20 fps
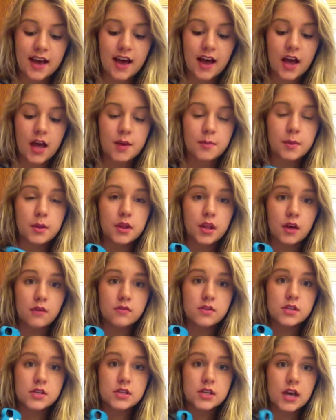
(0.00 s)
I am in love
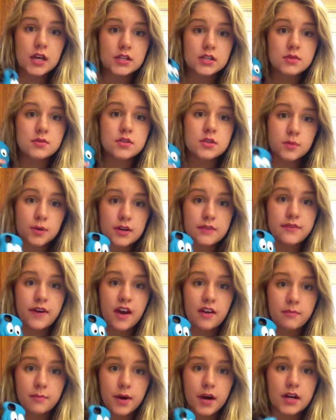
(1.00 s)
with this case. It was
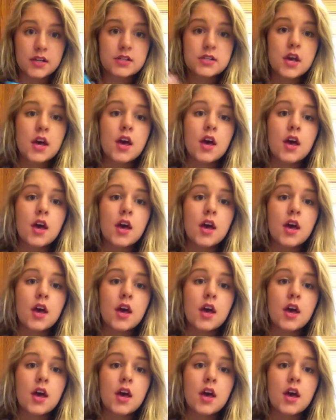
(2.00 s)
25 bucks,